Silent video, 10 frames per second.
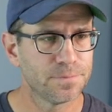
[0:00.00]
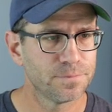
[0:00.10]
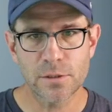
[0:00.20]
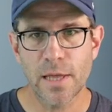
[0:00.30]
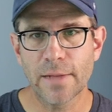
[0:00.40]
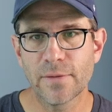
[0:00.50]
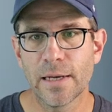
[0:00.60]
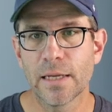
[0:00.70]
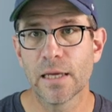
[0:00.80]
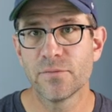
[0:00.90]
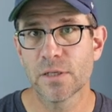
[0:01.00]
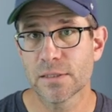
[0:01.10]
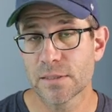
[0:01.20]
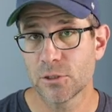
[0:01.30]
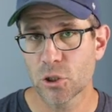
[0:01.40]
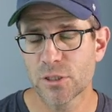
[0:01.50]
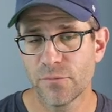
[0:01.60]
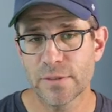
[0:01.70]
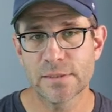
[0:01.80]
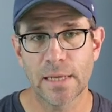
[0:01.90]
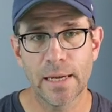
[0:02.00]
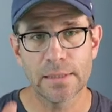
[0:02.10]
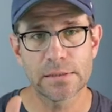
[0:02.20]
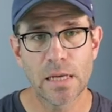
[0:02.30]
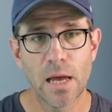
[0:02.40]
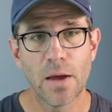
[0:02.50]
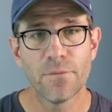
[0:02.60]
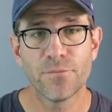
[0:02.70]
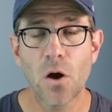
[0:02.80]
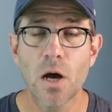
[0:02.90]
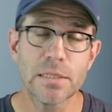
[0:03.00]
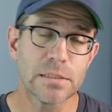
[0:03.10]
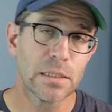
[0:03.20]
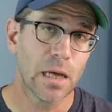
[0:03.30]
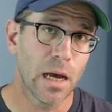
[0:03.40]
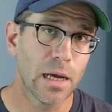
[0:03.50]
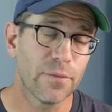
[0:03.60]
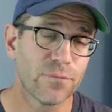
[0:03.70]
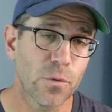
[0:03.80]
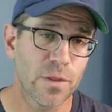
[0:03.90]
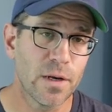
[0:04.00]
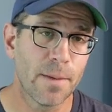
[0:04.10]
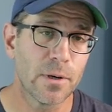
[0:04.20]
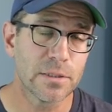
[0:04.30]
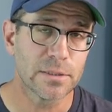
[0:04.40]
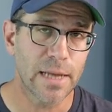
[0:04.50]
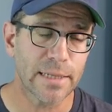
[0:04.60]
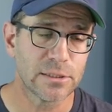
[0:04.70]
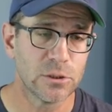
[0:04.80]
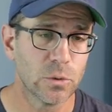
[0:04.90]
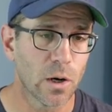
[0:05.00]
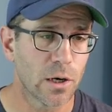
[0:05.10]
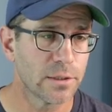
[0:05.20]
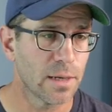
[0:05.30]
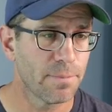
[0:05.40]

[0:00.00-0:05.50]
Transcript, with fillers: and so that then gives us the Josefin Sans font uh, for the numbers next to our